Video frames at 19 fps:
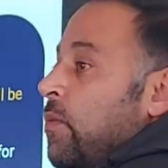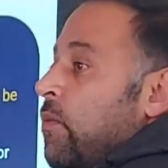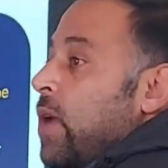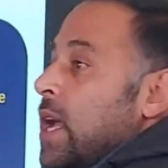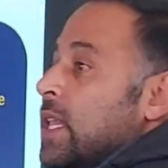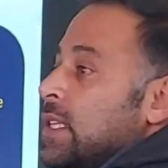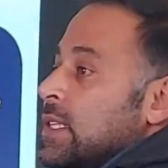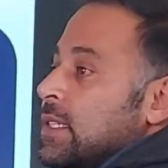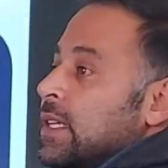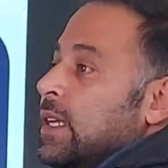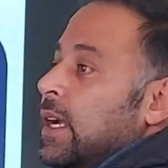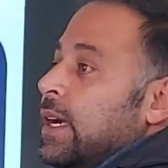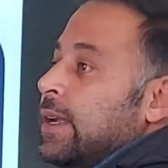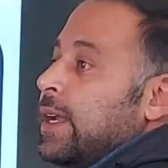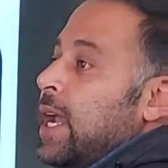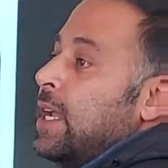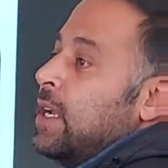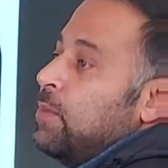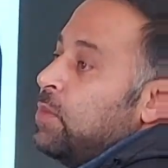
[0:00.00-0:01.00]
once in a
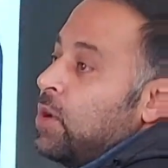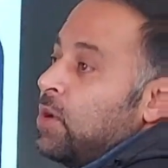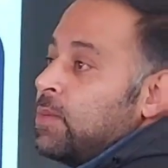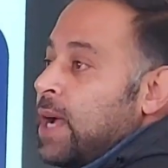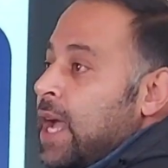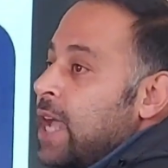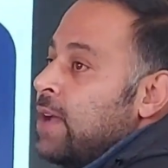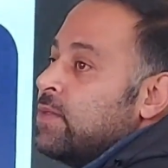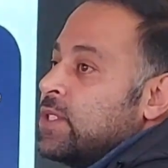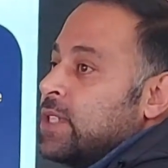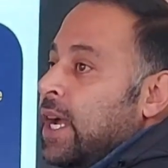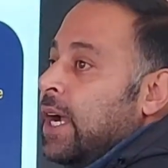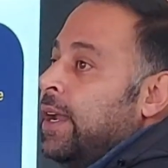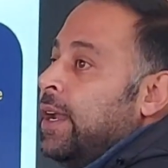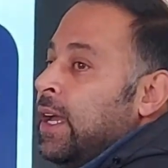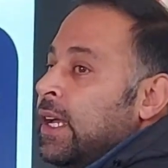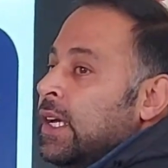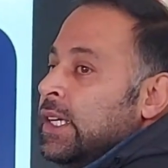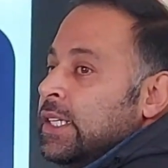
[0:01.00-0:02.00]
training program I have
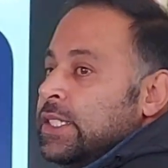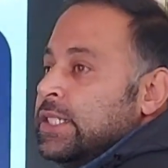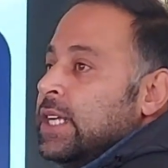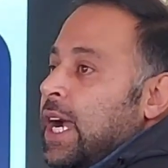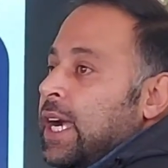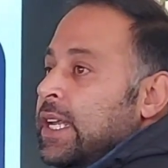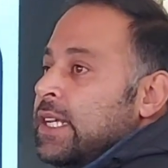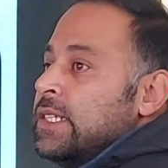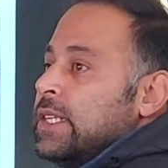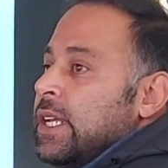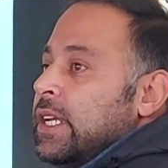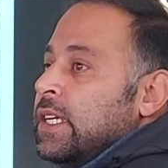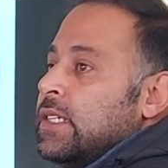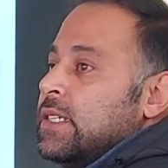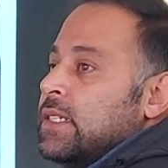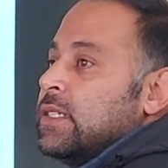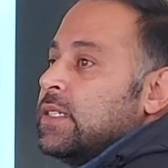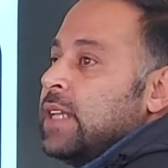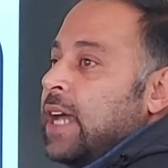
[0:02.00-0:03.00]
said
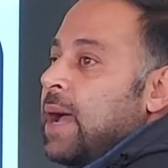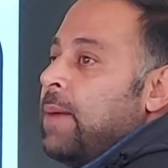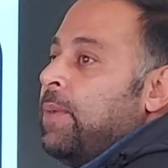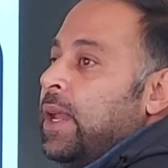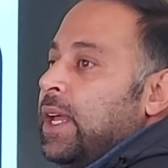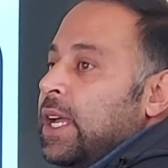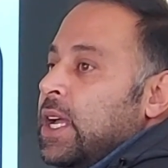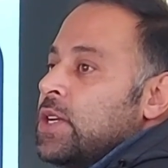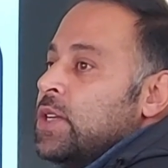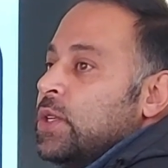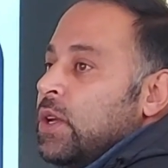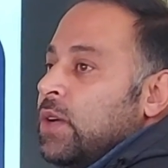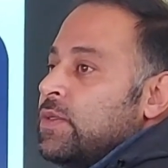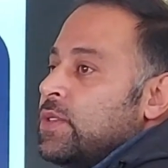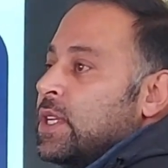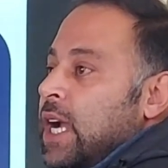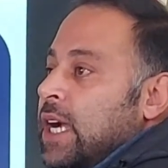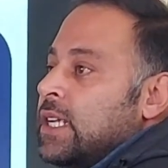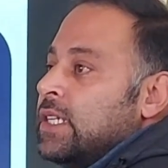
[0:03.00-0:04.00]
statistics, the application of
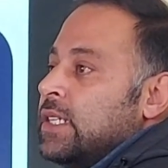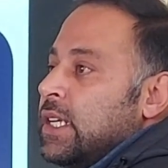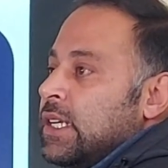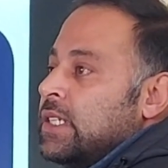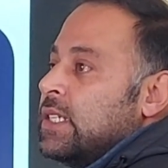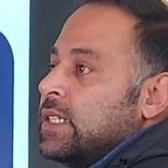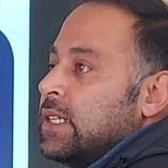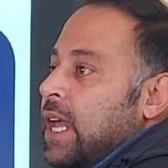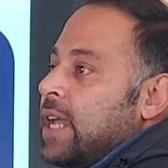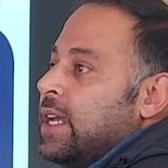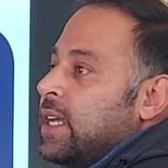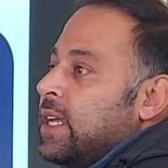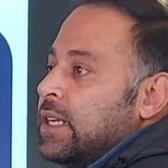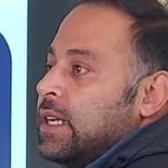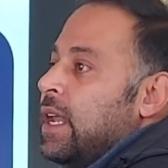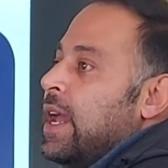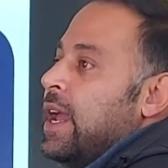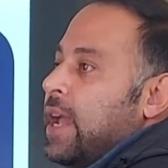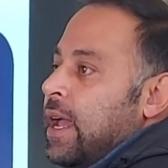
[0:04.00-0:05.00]
statistics is like a
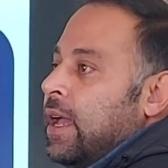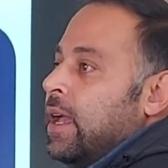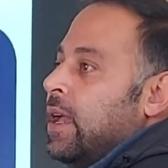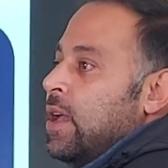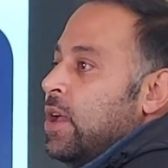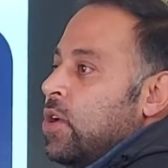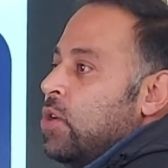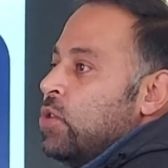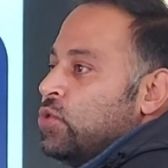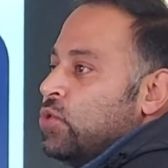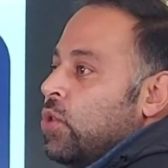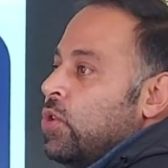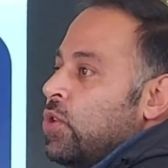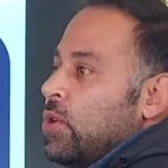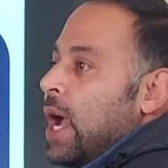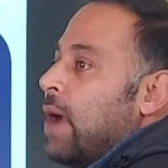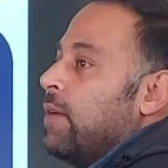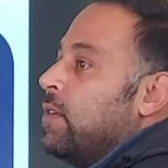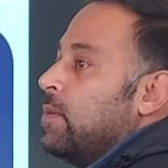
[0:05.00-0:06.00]
clay. So you
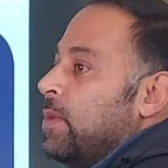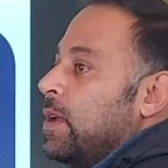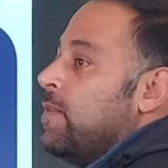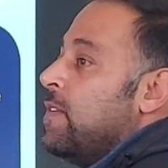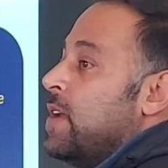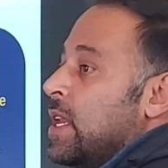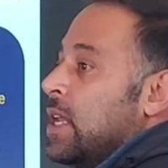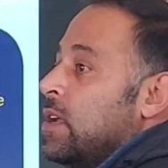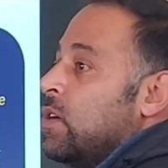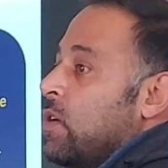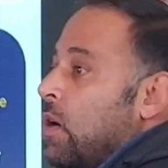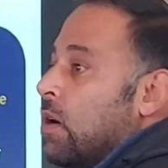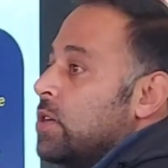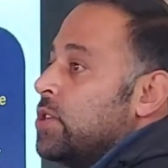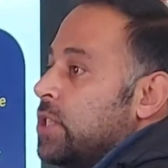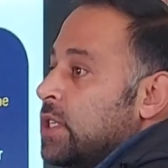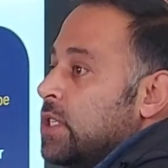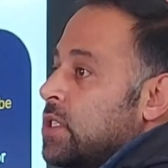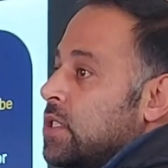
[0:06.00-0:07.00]
have to be very
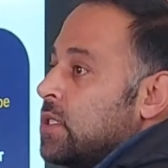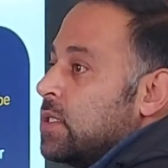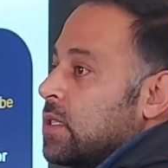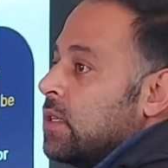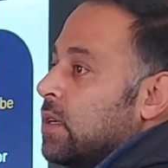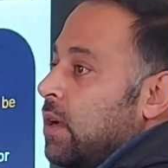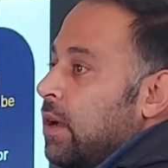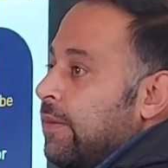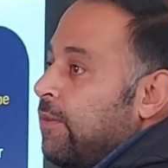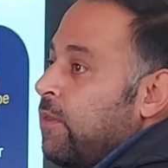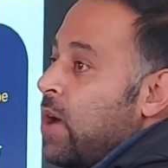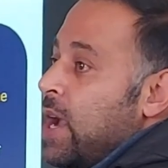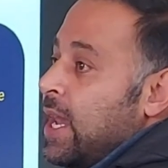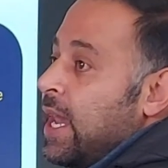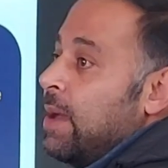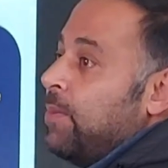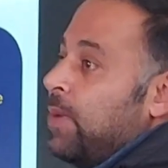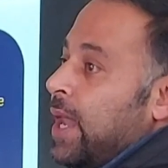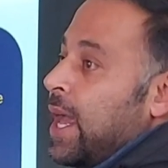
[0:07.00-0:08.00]
cautious while
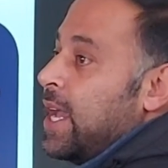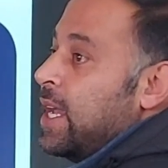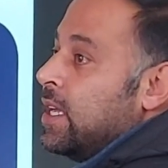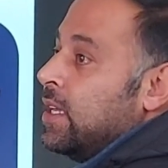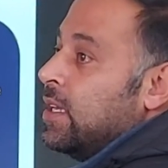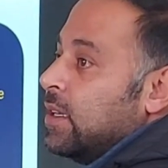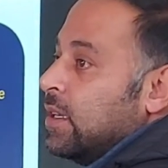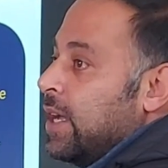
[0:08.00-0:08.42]
applying